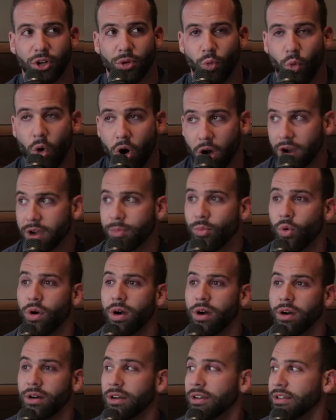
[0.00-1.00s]
walk
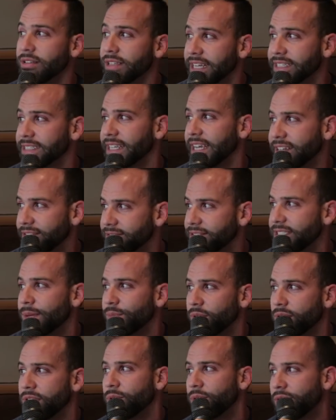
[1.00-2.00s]
more. That's like
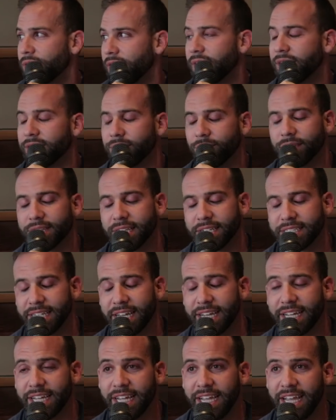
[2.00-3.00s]
typically what they
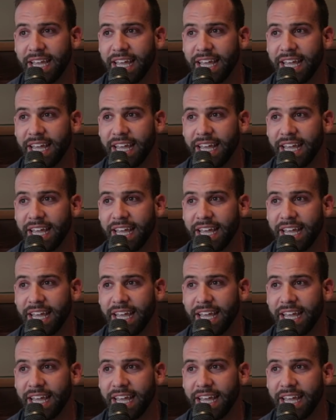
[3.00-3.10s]
say.